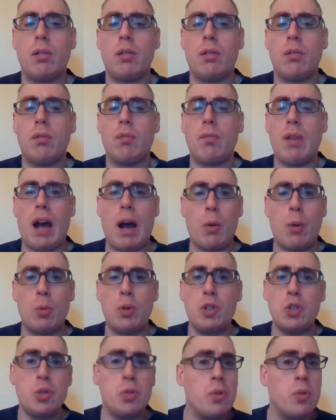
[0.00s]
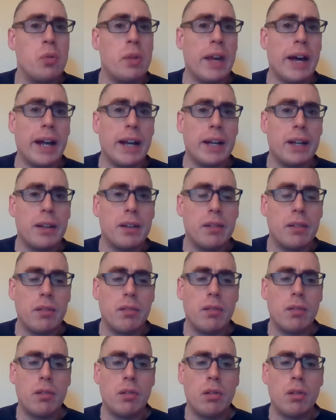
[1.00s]
how would you do that?
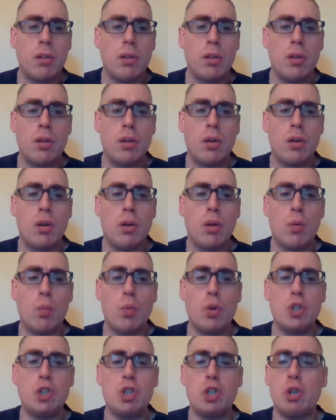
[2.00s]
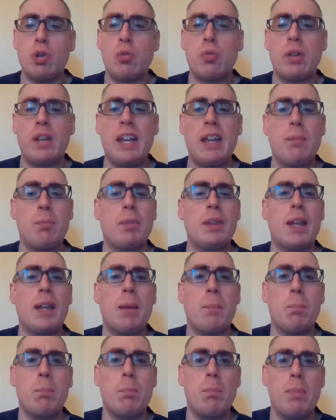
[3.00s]
Would you keep them
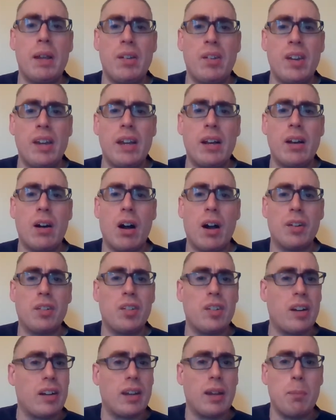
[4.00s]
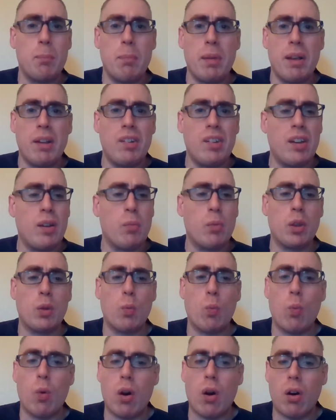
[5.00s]
busy, constantly busy with
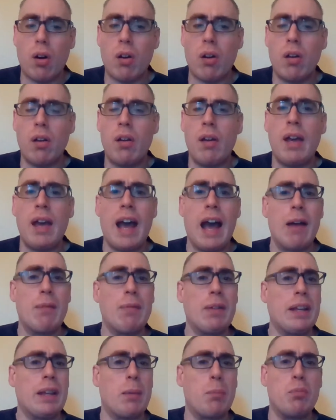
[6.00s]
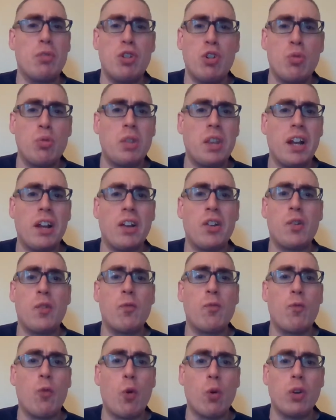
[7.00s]
work, having them do things
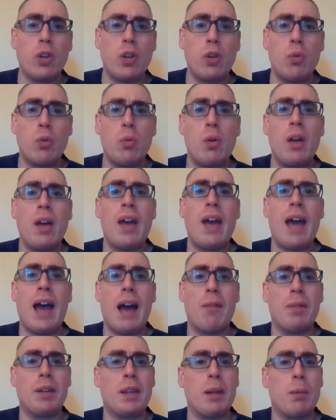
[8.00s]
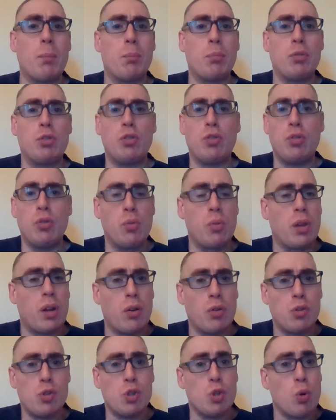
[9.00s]
for you, having them do their
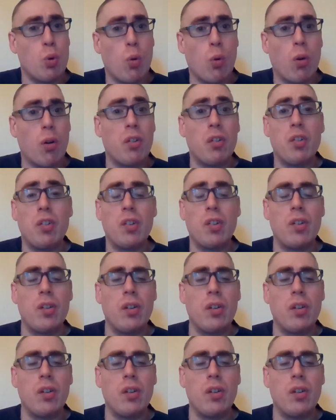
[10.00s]
chores?